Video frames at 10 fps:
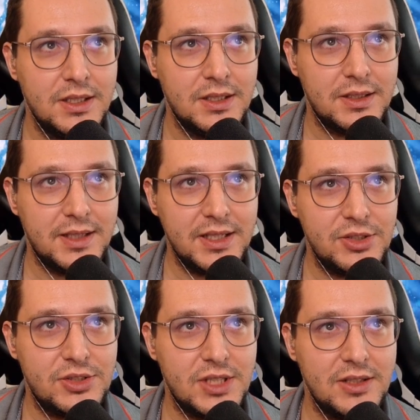There's
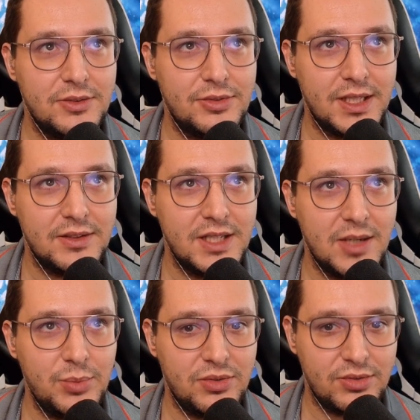your sound effect, the
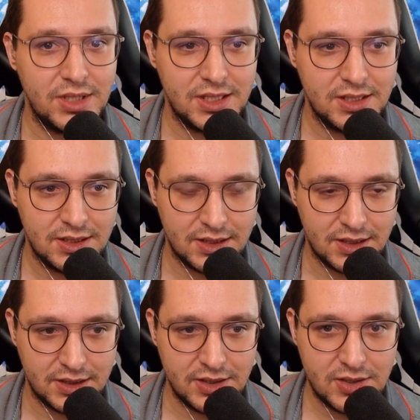
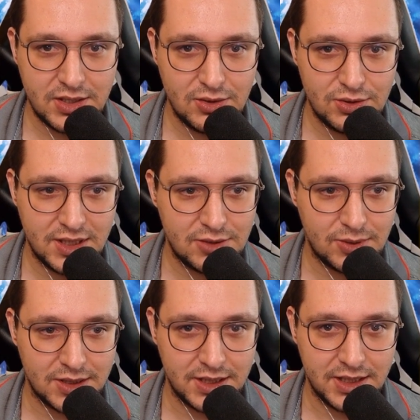MP3. You can use this
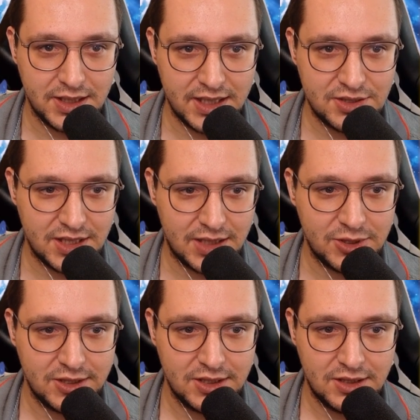one in the next steps
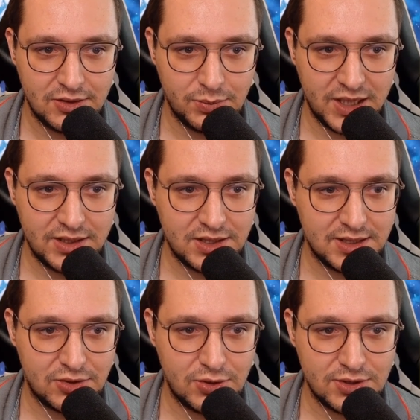to make this
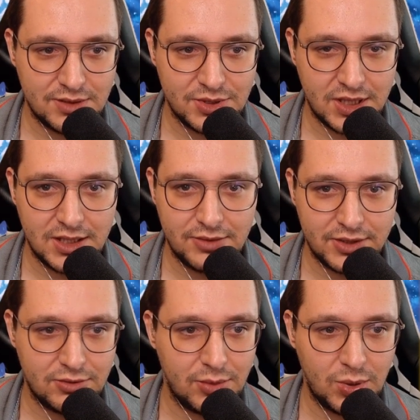as a custom sound
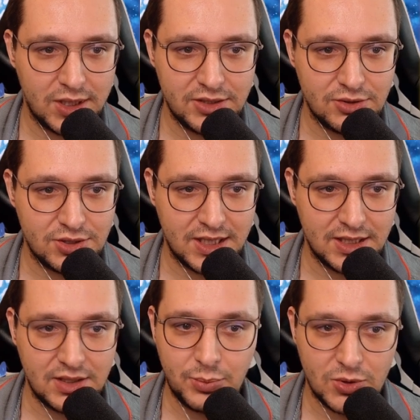effect to replace your
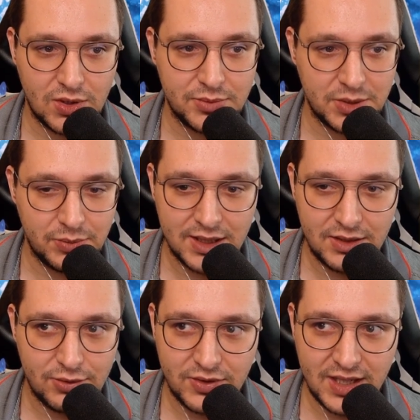standard Apocalypse ability
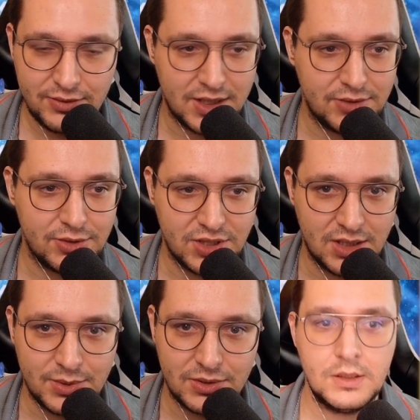for Death Knight, for
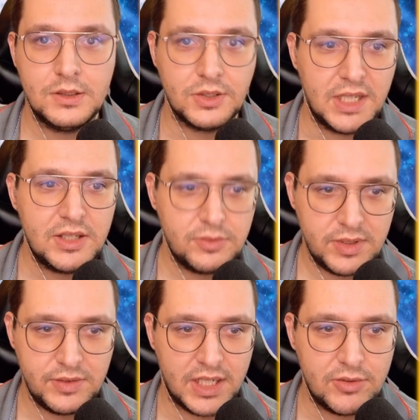example. So now that
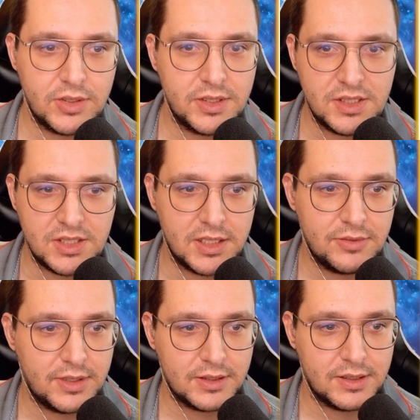we've downloaded the sound
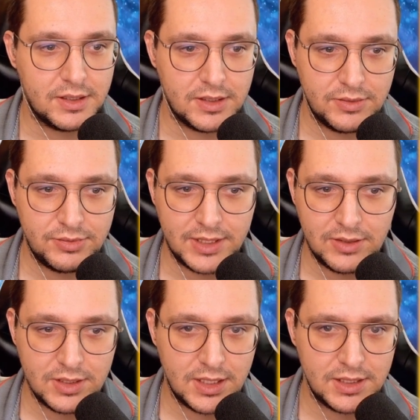effect file,
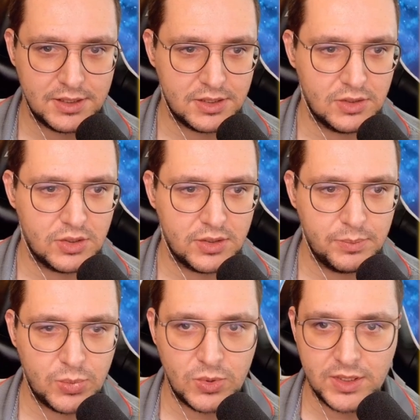guys, there's another
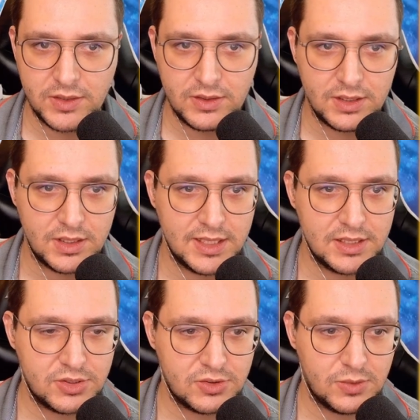important
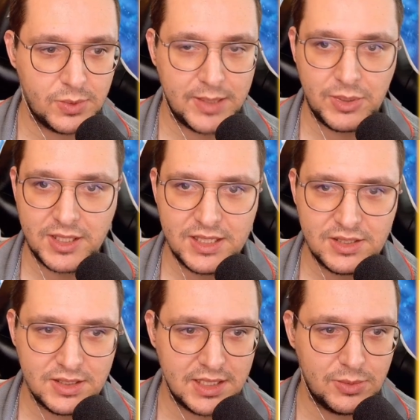desktop
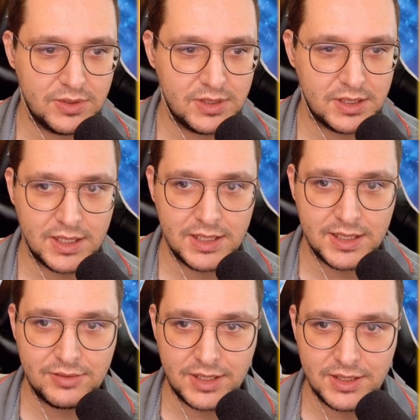application that I would highly
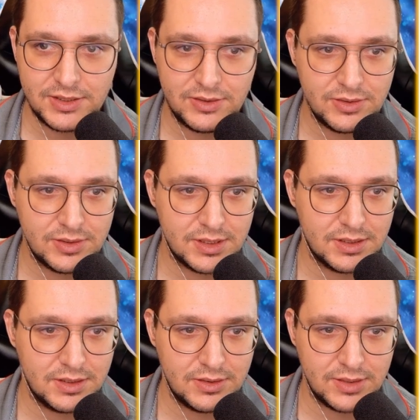advise you to
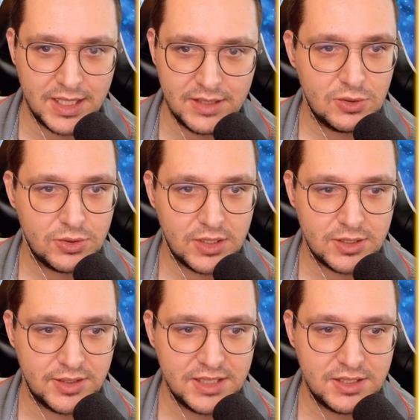get, called
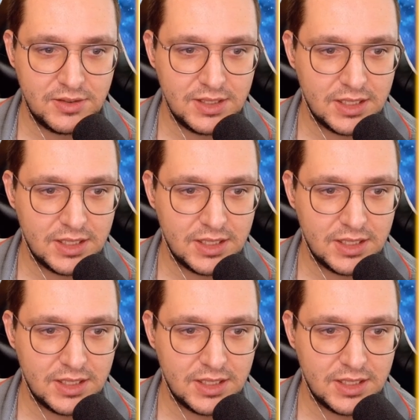Audacity.